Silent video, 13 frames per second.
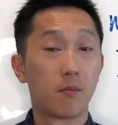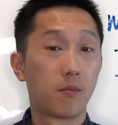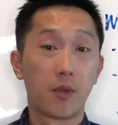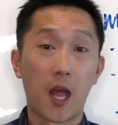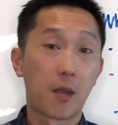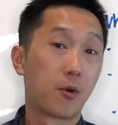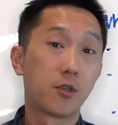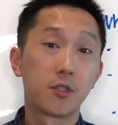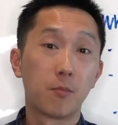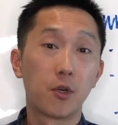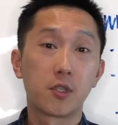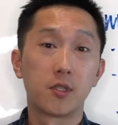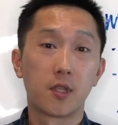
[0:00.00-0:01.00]
black
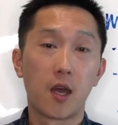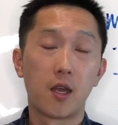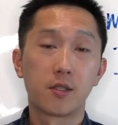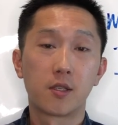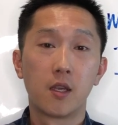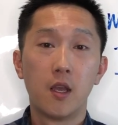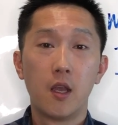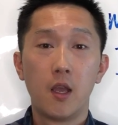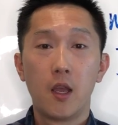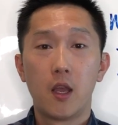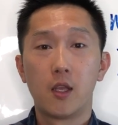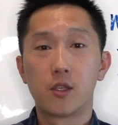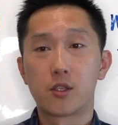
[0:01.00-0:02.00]
merchandise.
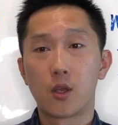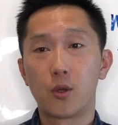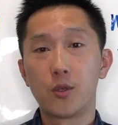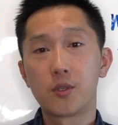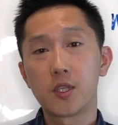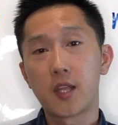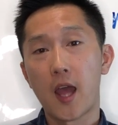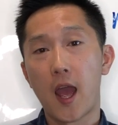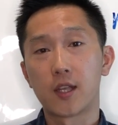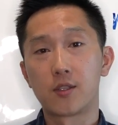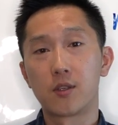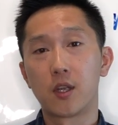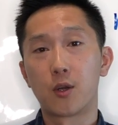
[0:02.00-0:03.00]
And so using
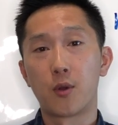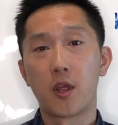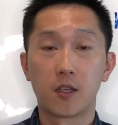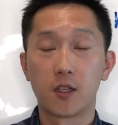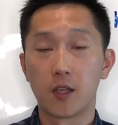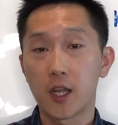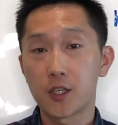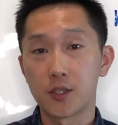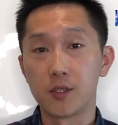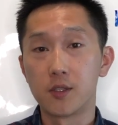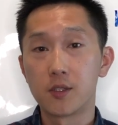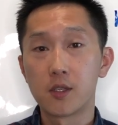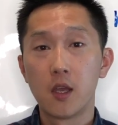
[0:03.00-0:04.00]
tags, you can create
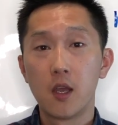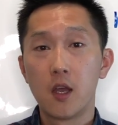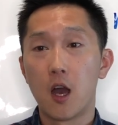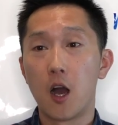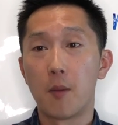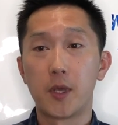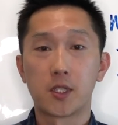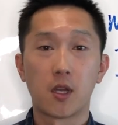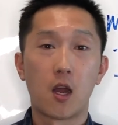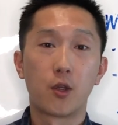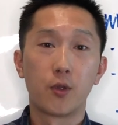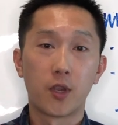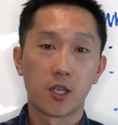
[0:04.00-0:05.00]
collections based on
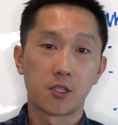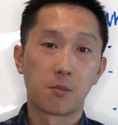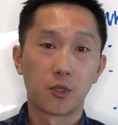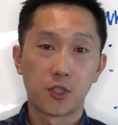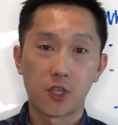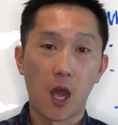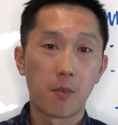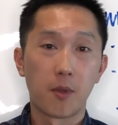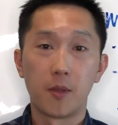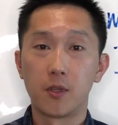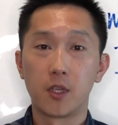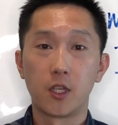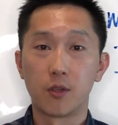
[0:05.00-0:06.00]
how your customers shop
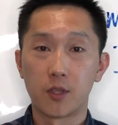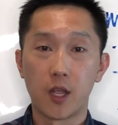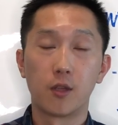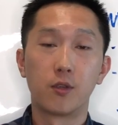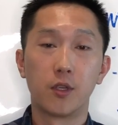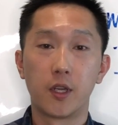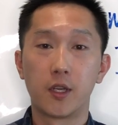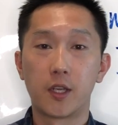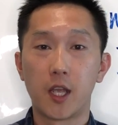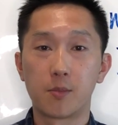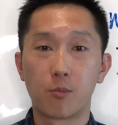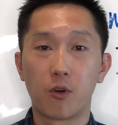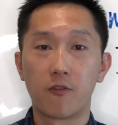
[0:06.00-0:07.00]
and tailor to their
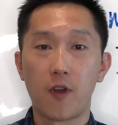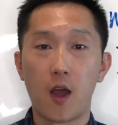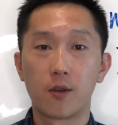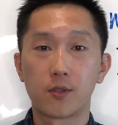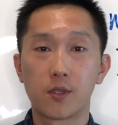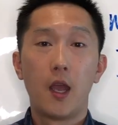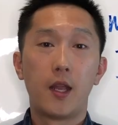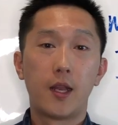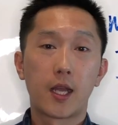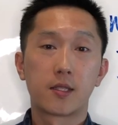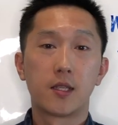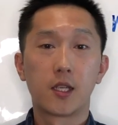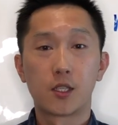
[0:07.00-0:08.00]
taste profiles. And
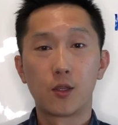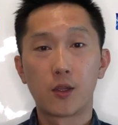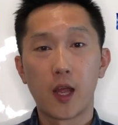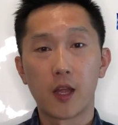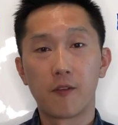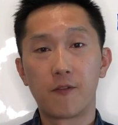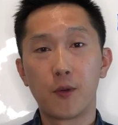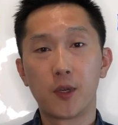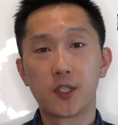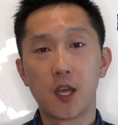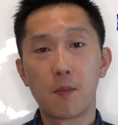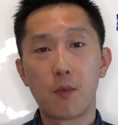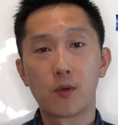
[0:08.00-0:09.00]
next, let's look at a few
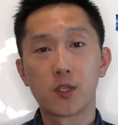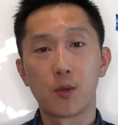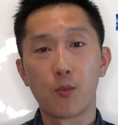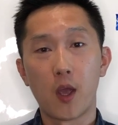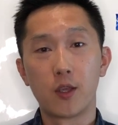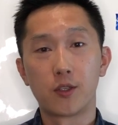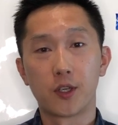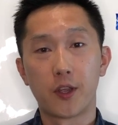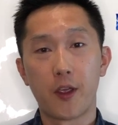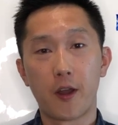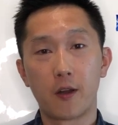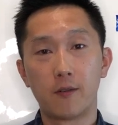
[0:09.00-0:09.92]
examples and why you should care.